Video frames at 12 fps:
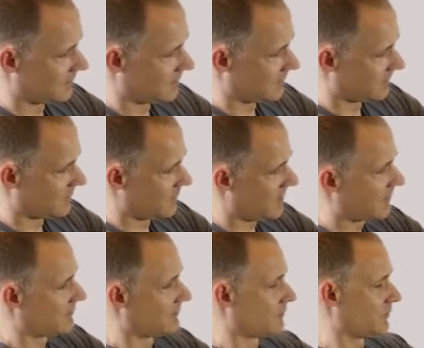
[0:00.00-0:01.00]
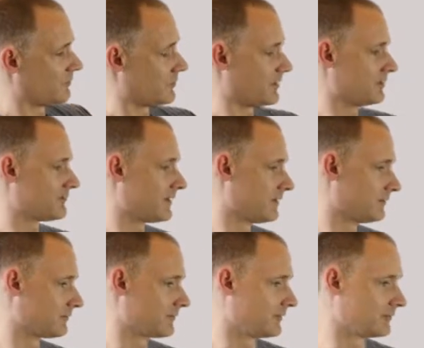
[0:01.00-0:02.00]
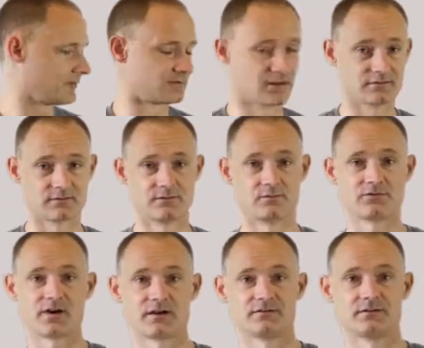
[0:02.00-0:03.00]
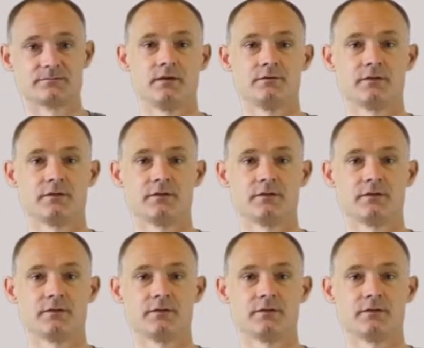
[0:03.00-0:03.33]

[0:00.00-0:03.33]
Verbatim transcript: Yeah, the mechanism was working fine as far as extension and retraction.